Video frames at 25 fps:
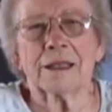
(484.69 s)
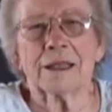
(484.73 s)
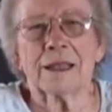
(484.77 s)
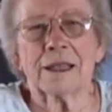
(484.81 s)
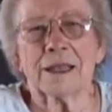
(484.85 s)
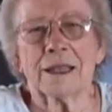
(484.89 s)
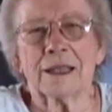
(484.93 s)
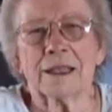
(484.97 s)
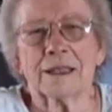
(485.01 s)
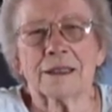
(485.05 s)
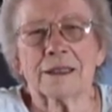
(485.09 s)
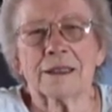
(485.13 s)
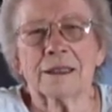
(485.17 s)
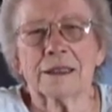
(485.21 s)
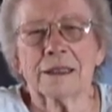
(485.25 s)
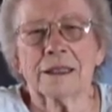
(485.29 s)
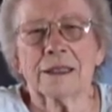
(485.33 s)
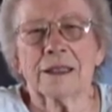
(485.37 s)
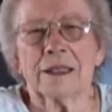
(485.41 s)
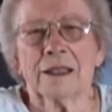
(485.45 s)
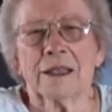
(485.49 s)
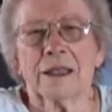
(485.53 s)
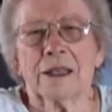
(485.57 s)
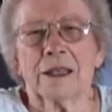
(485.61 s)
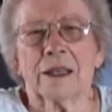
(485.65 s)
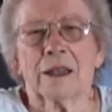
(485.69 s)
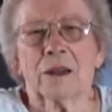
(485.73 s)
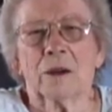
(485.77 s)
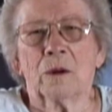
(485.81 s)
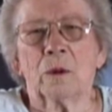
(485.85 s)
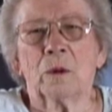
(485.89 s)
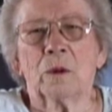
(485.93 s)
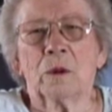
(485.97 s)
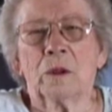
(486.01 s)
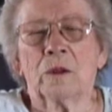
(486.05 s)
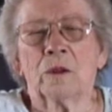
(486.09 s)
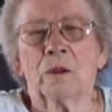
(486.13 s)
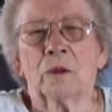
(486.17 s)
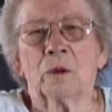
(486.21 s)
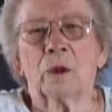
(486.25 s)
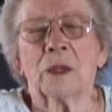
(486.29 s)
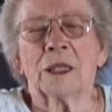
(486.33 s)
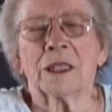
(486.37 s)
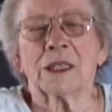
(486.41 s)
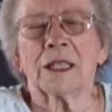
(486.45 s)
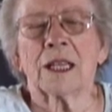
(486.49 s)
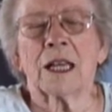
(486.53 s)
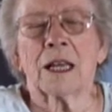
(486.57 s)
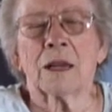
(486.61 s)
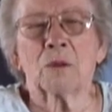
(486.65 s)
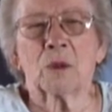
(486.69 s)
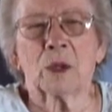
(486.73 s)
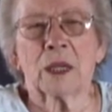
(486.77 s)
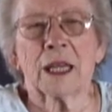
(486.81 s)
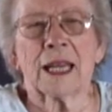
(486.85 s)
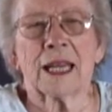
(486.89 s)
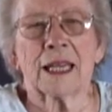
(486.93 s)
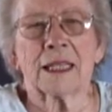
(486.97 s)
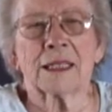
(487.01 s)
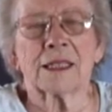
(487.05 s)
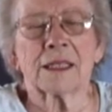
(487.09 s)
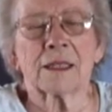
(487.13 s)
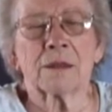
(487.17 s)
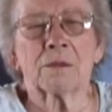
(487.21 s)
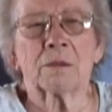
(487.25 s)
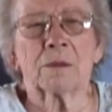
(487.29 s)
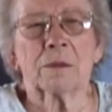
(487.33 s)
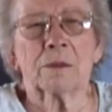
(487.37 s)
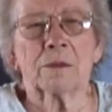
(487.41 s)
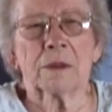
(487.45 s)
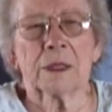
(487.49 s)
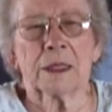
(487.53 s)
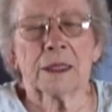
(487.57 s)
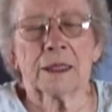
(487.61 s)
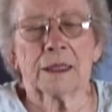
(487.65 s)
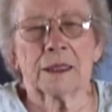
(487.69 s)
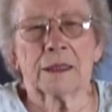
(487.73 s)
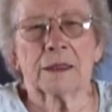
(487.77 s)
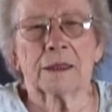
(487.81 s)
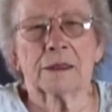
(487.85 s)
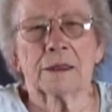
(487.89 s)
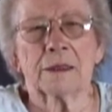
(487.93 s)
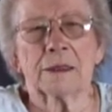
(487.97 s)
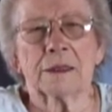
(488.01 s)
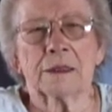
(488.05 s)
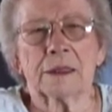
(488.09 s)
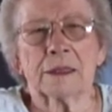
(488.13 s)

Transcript: and one time we had some uh,